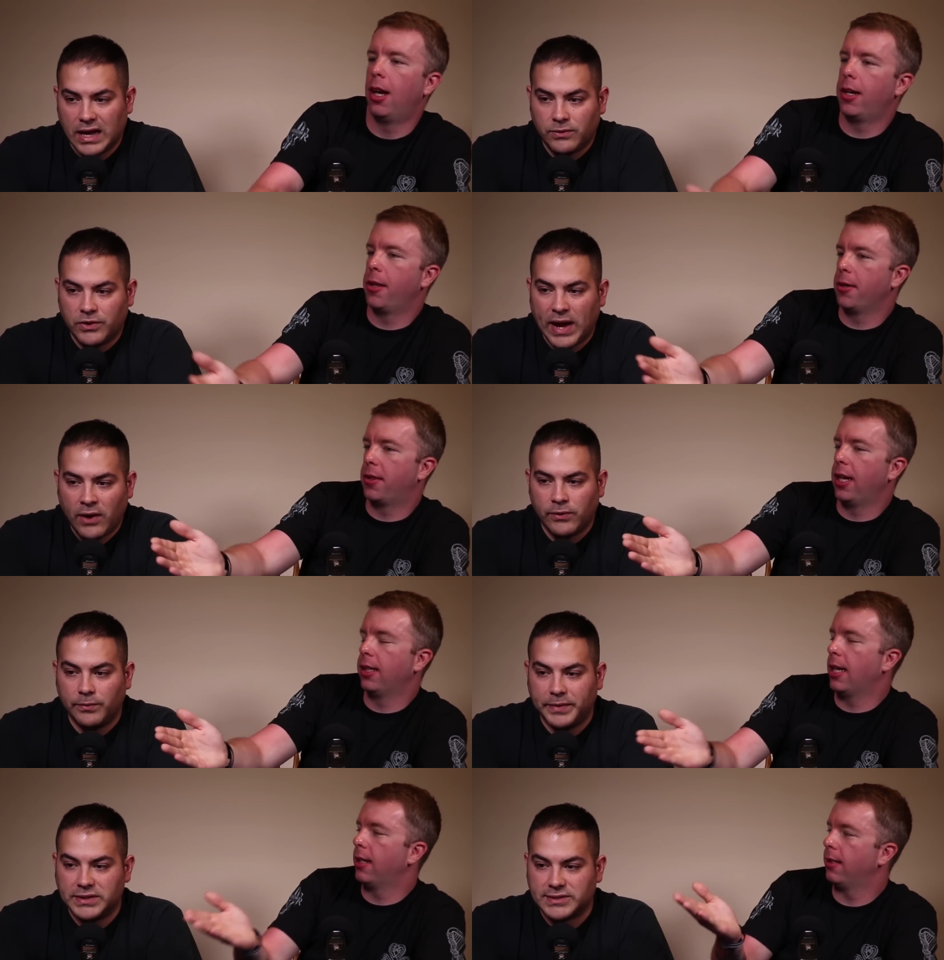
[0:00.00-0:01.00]
Speaker 1: Another thing
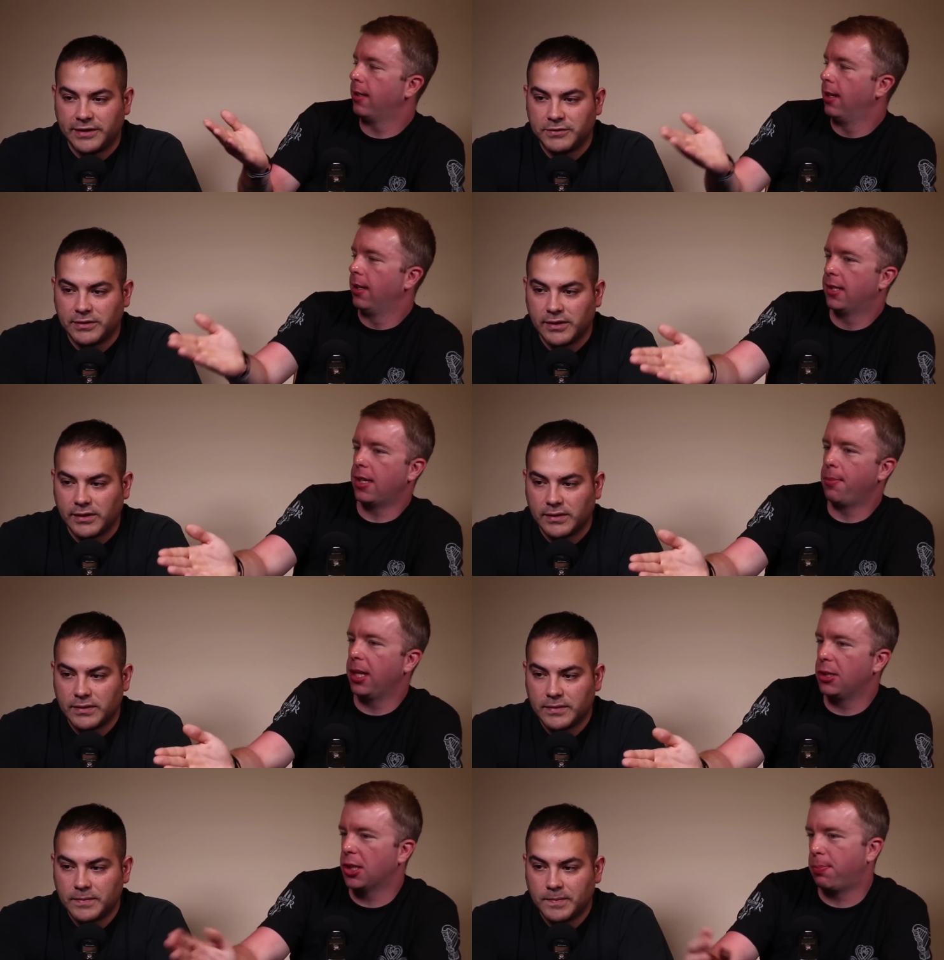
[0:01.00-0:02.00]
that safety thing.
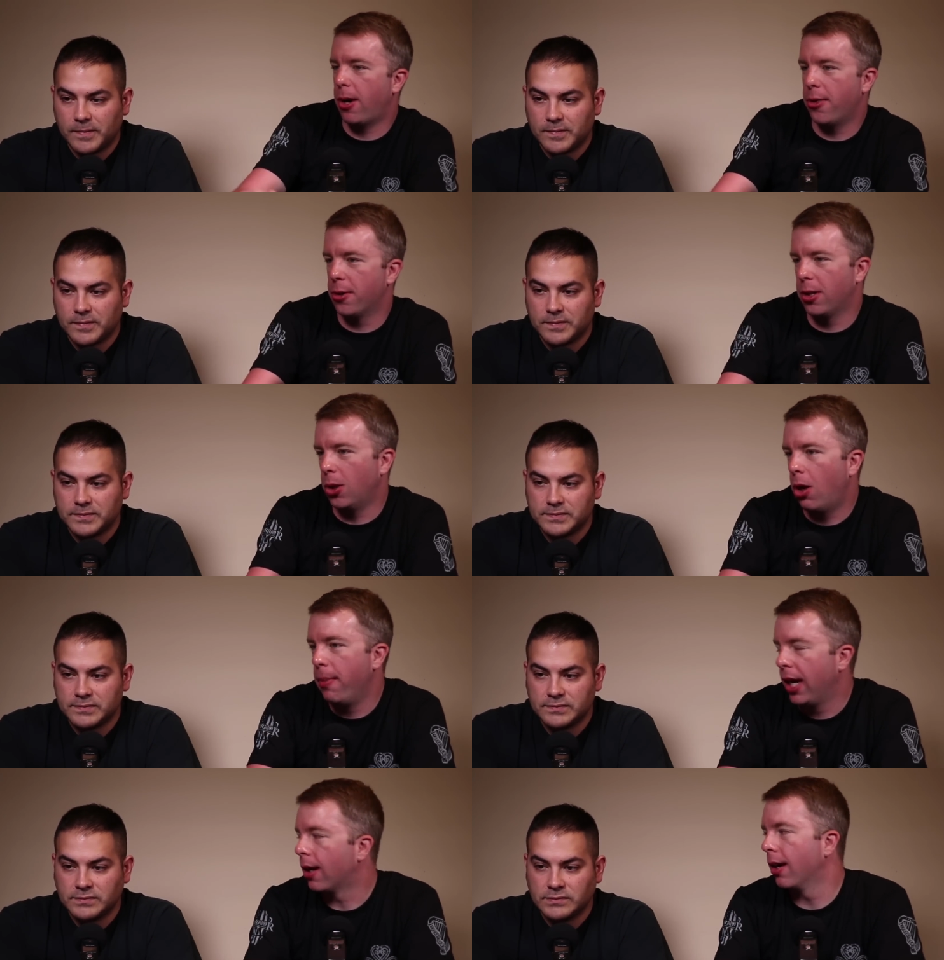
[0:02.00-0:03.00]
something just bothered a
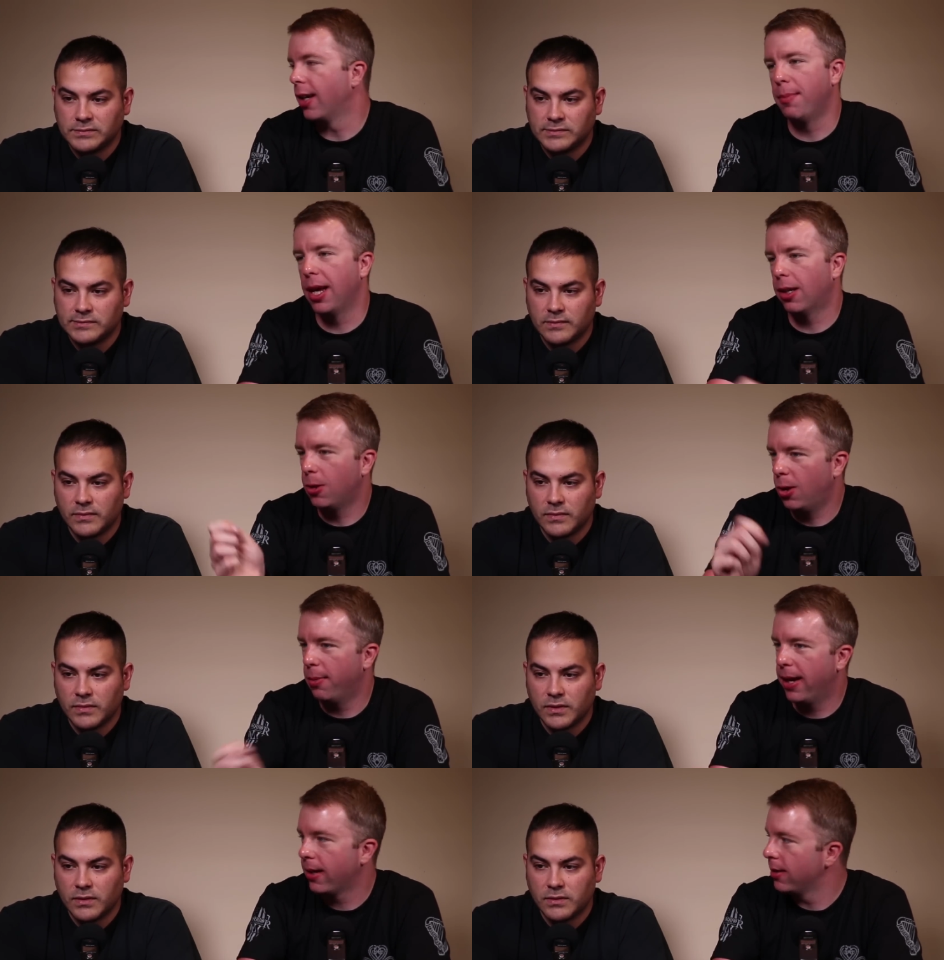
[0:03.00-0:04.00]
lawmaker and he made a law
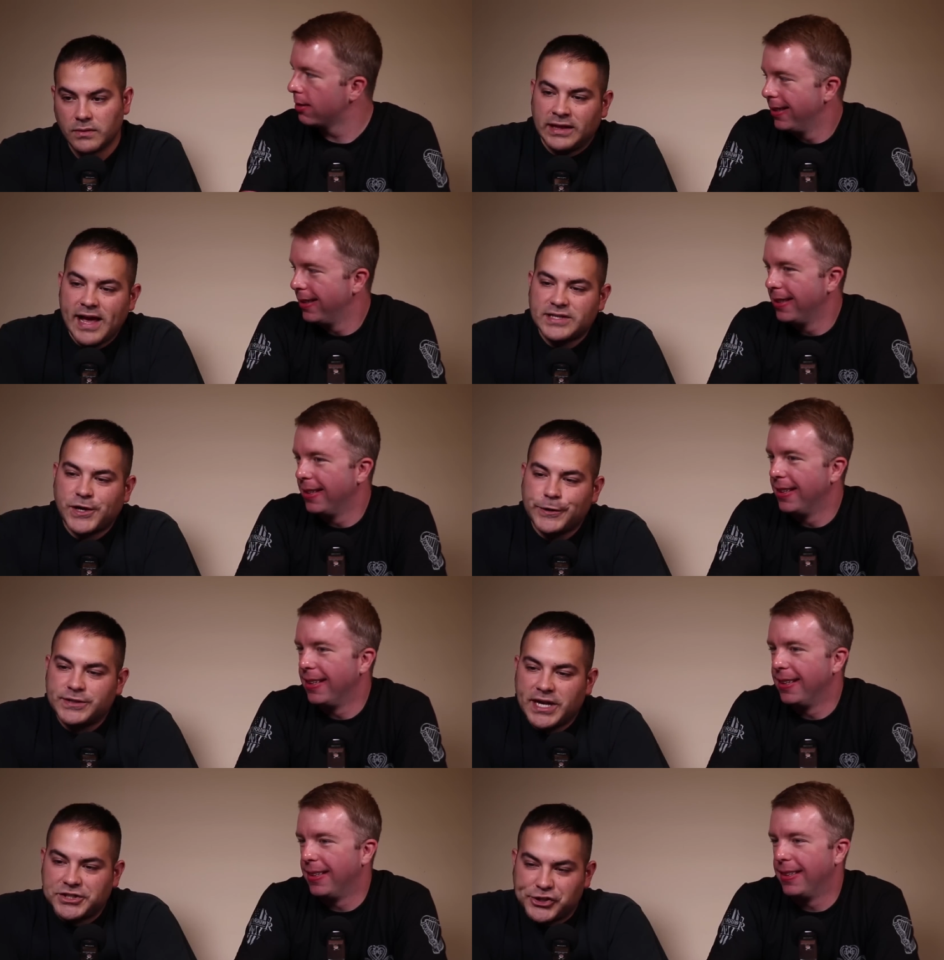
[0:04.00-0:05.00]
about it.
Speaker 2: Last code
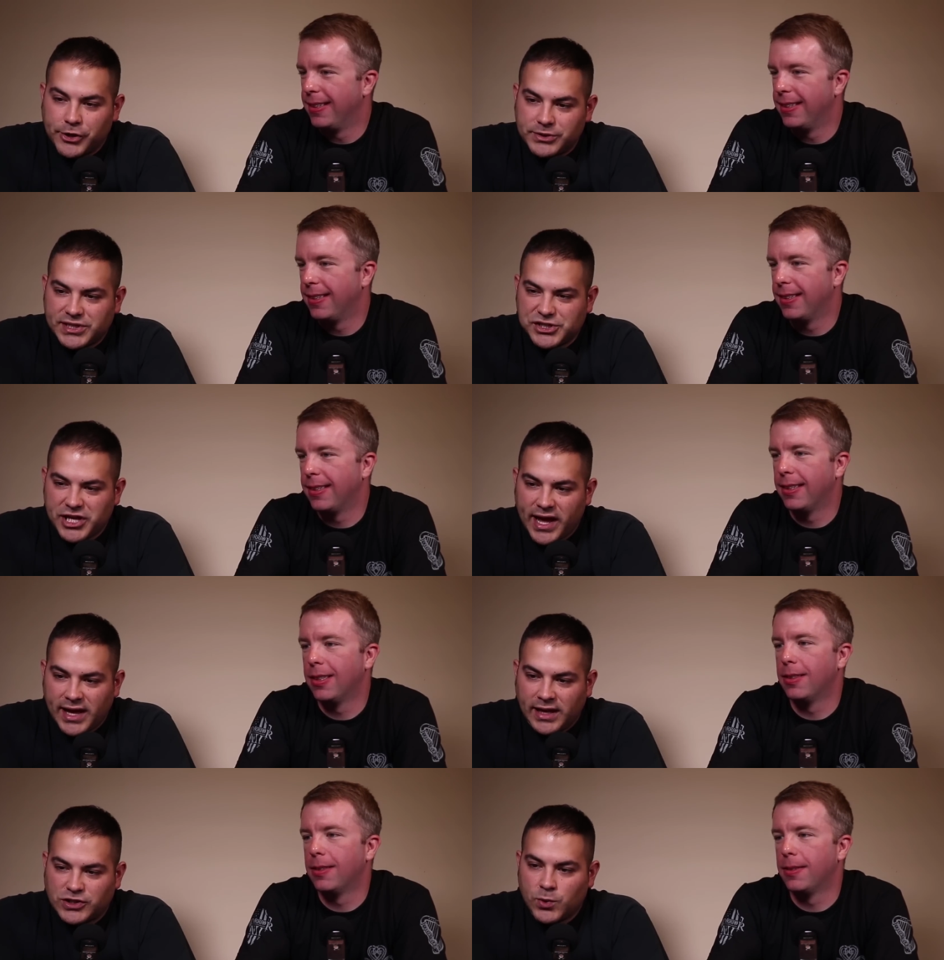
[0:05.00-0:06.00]
section
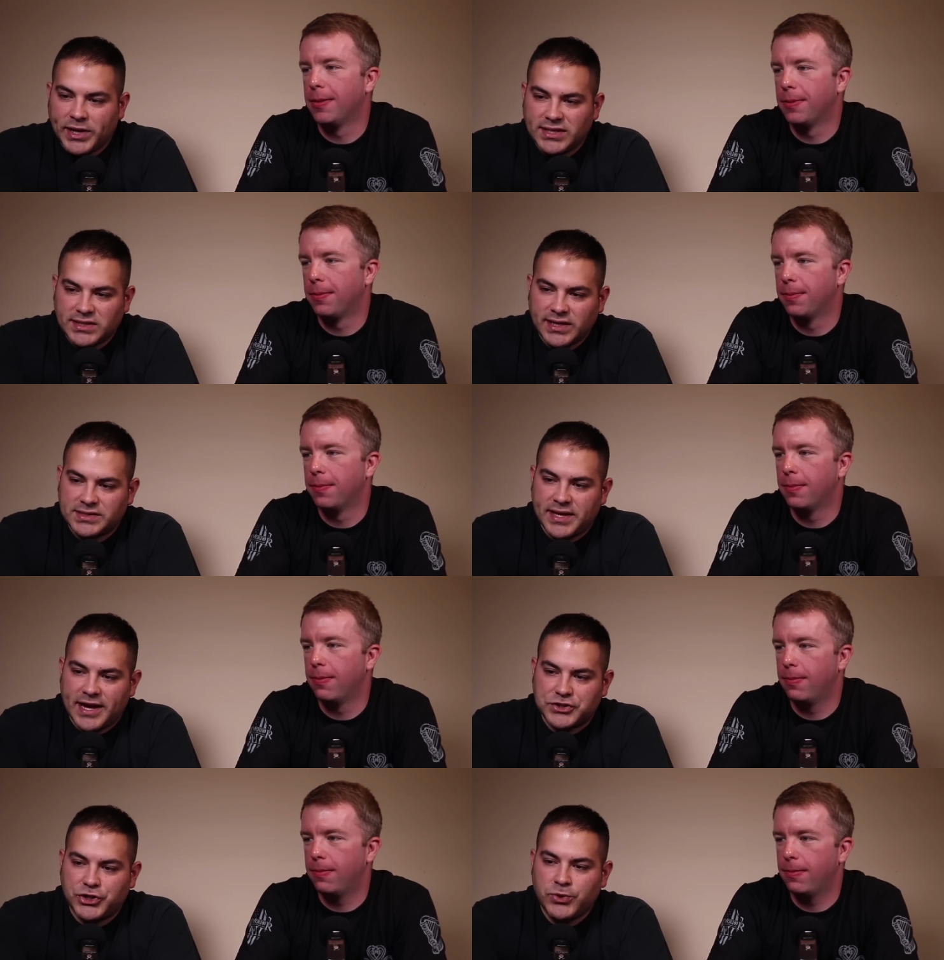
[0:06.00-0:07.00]
OCGA
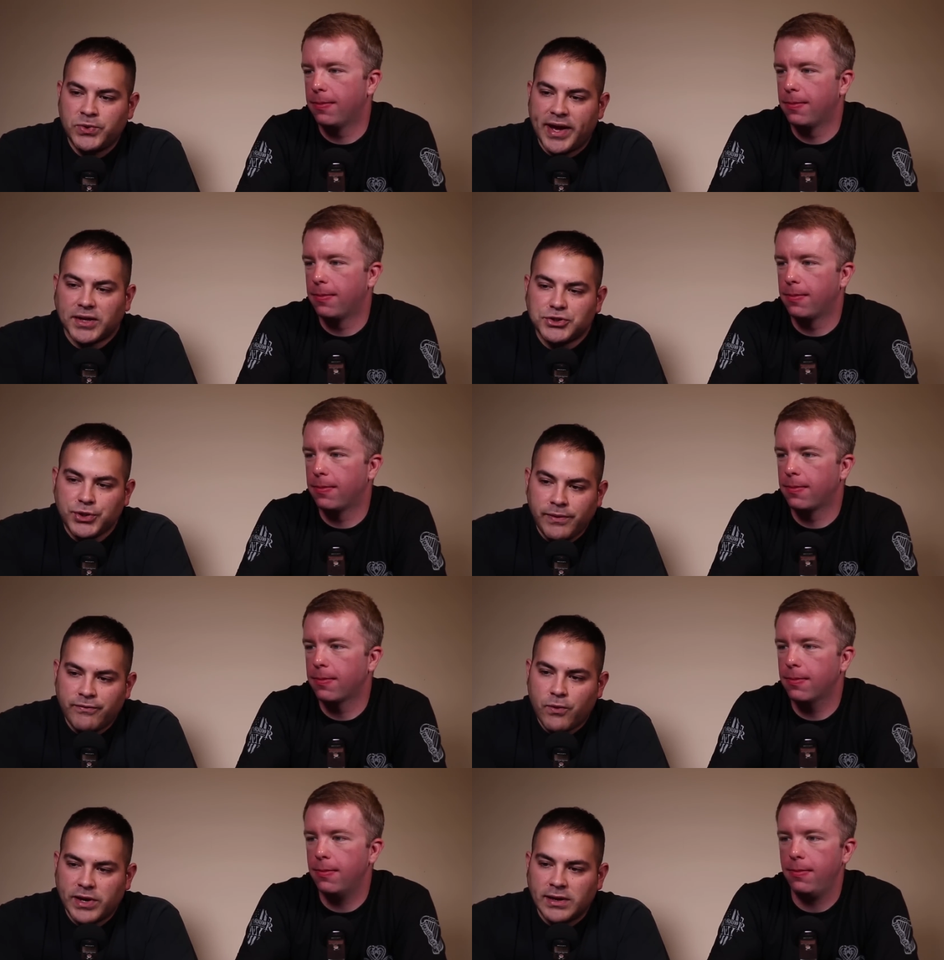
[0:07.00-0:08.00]

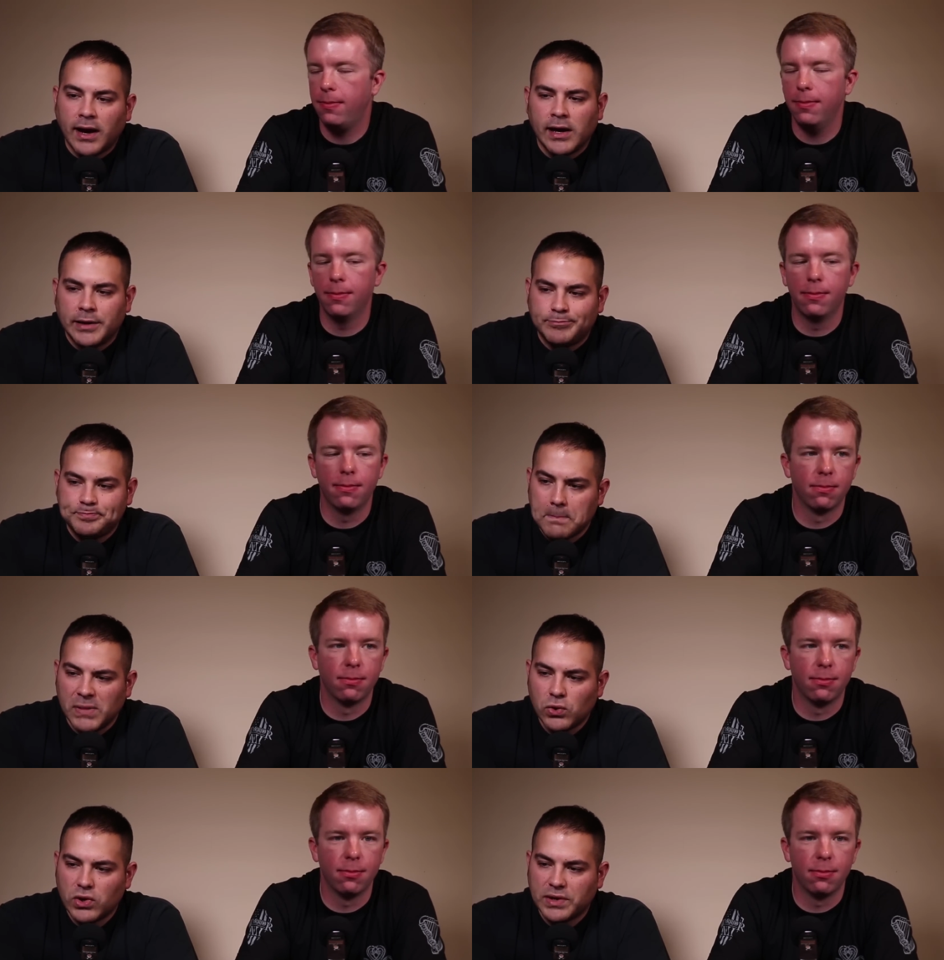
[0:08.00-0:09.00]
26-2-249.
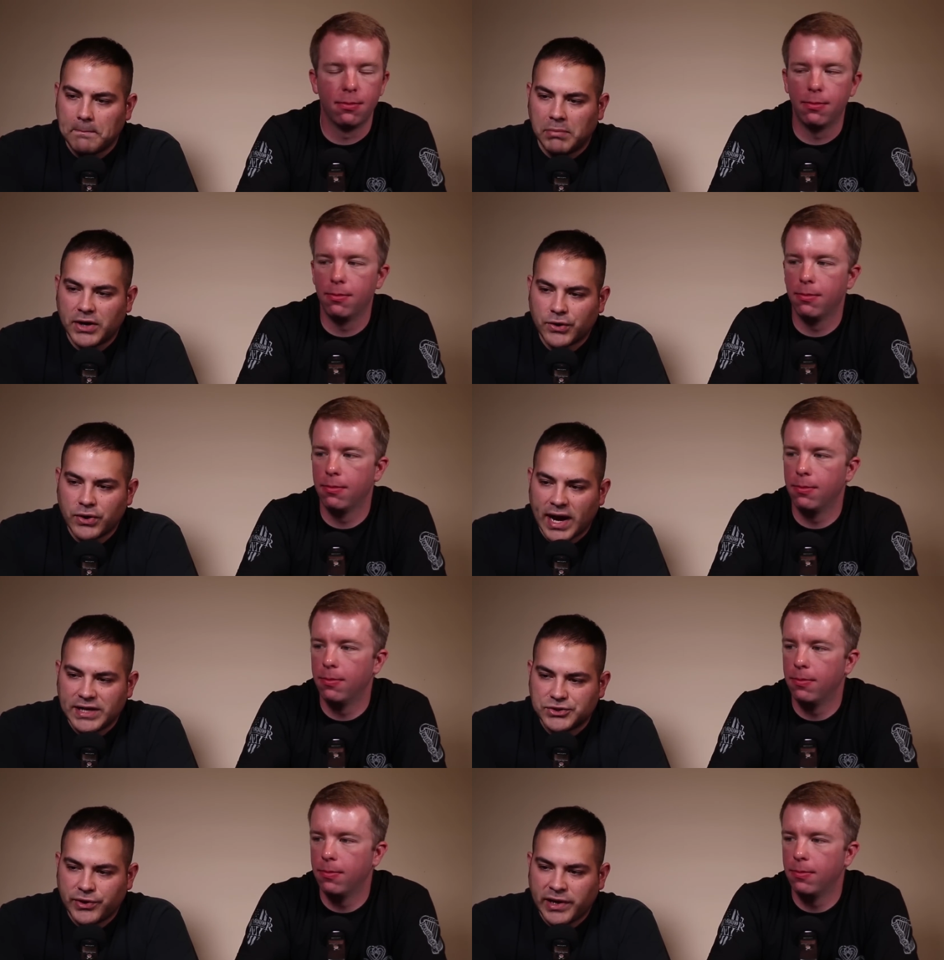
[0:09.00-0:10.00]
Milk, butter, ice